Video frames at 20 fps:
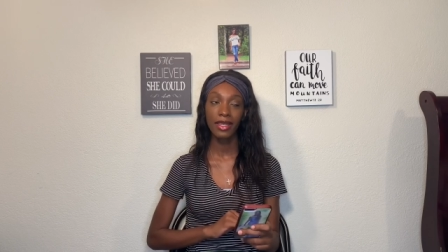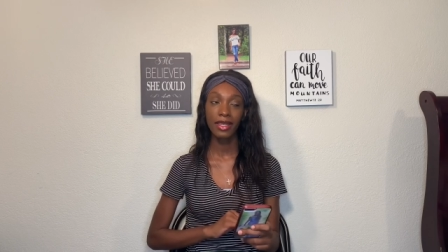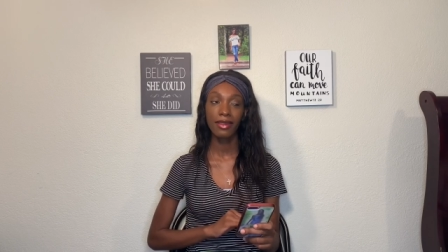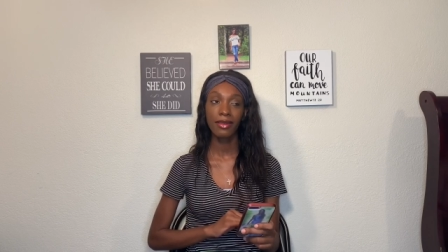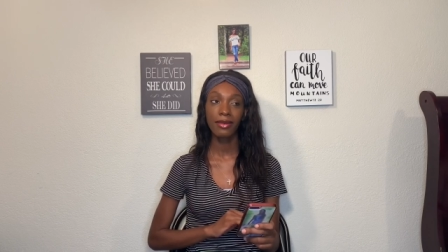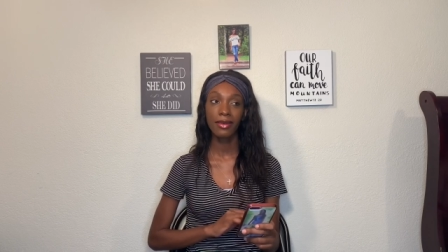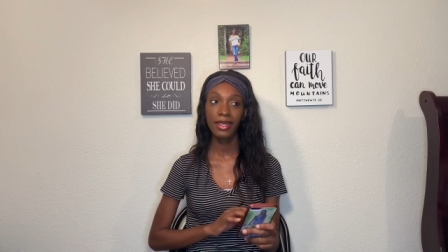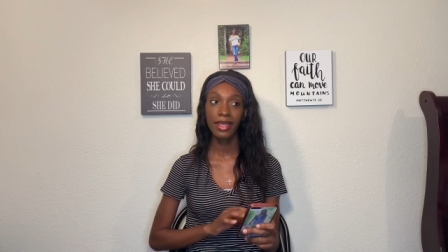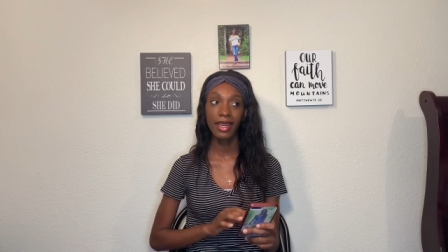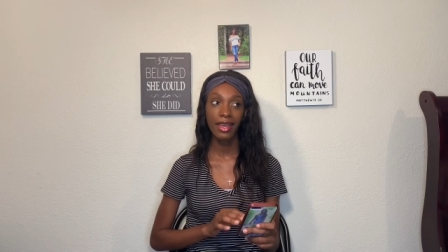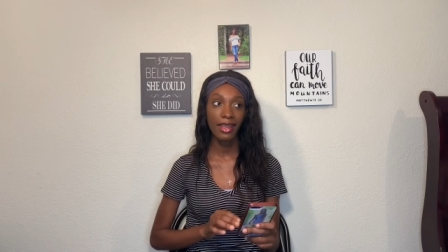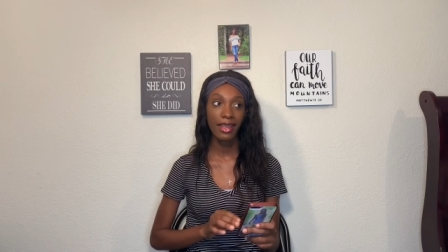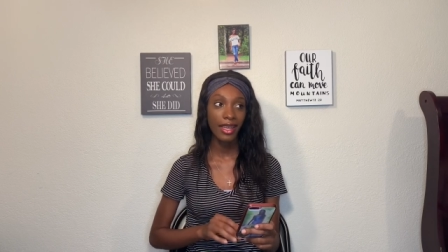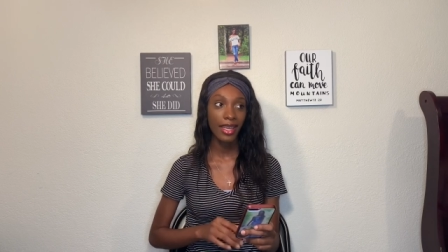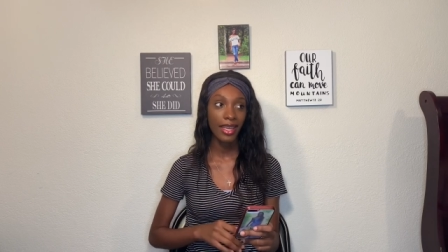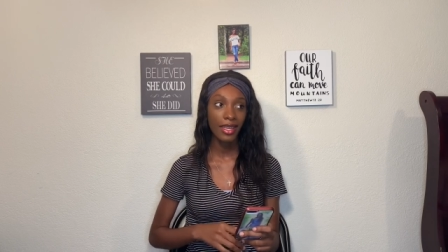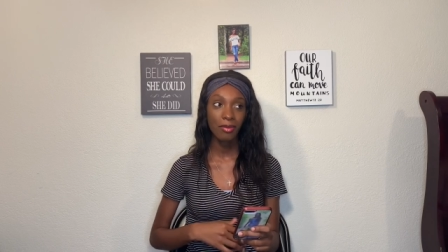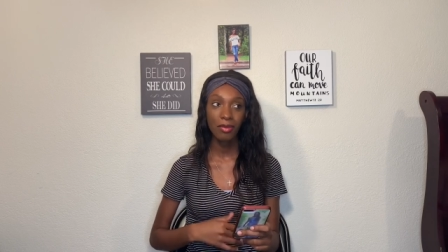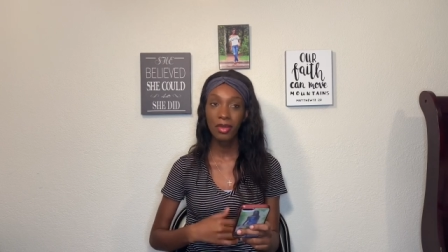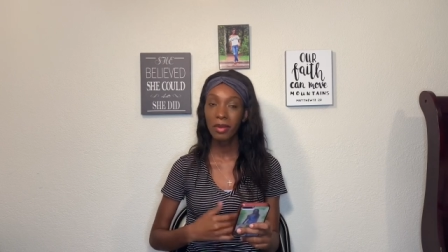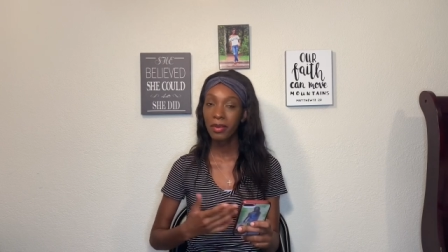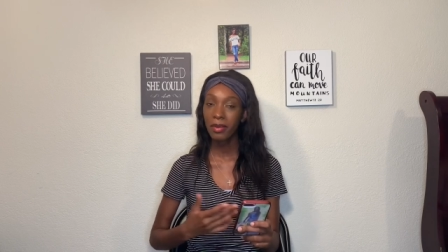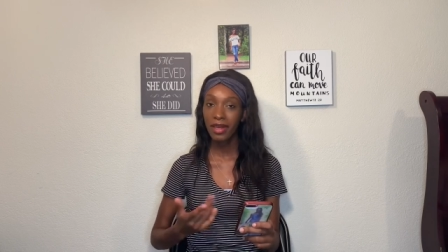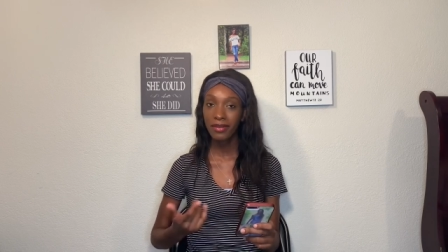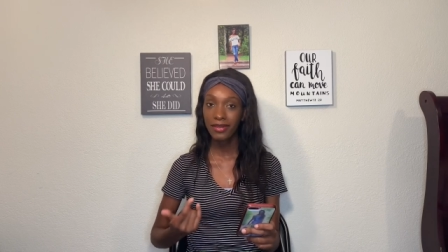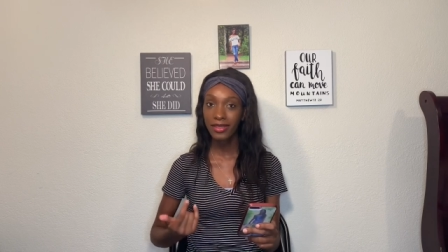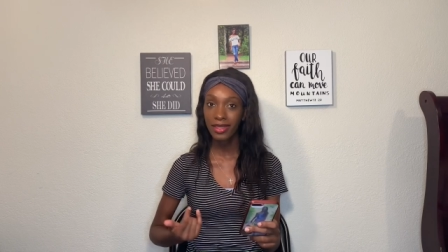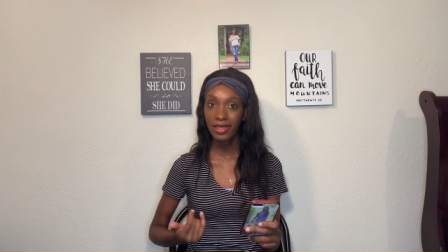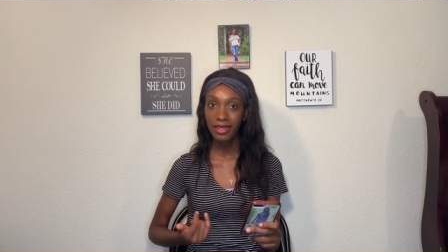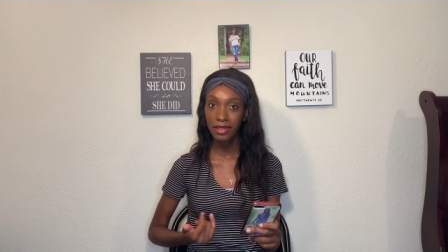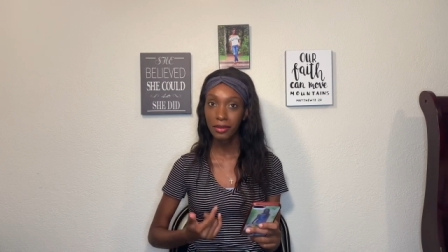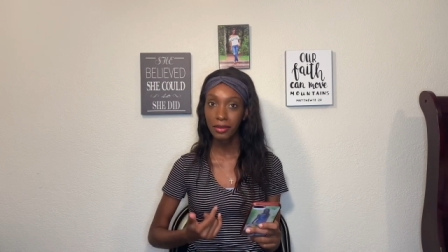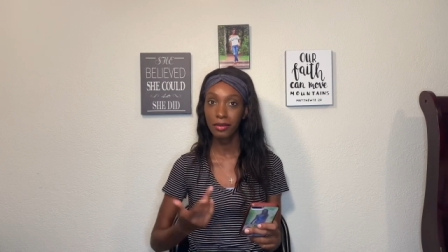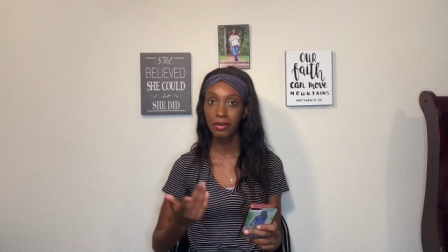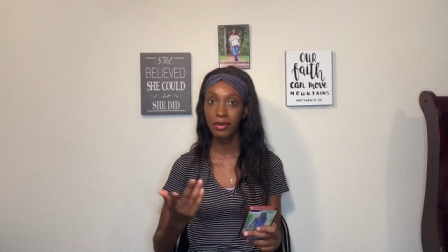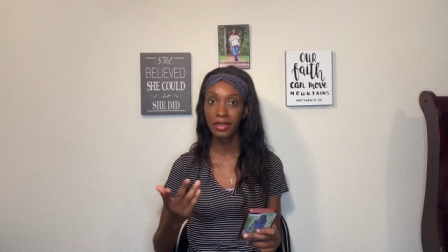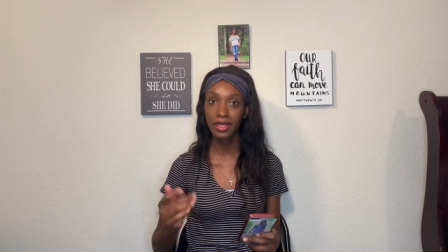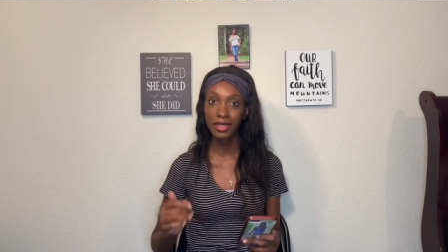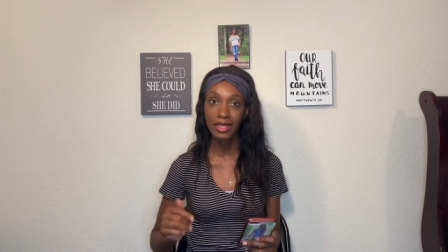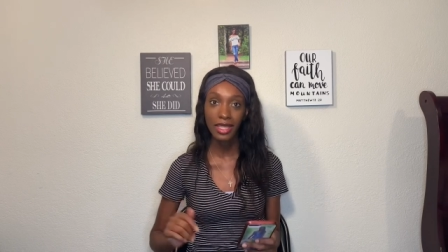okay, like people have to literally
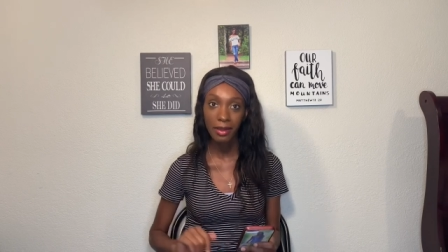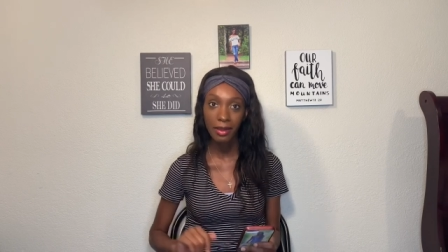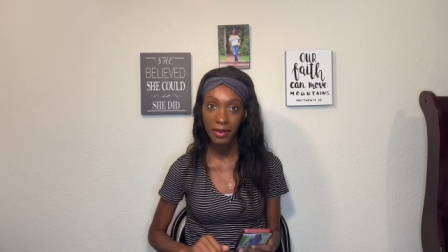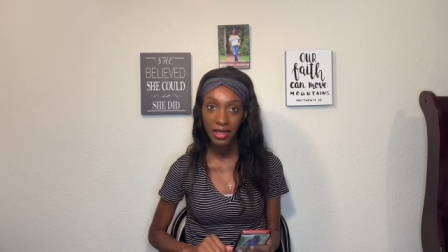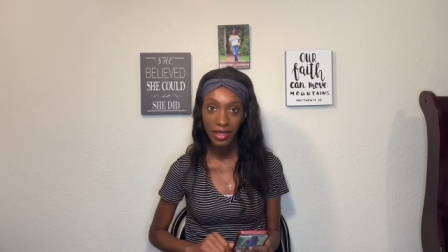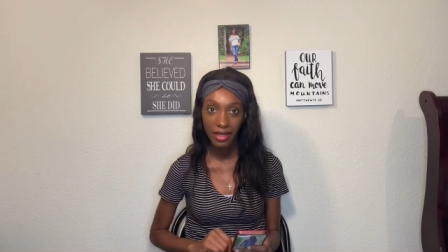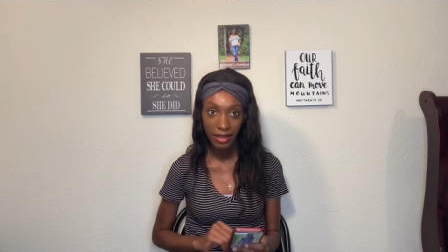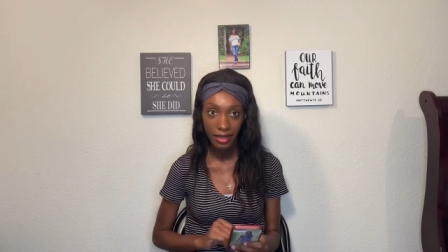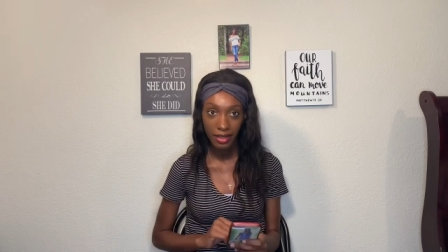tell me to eat.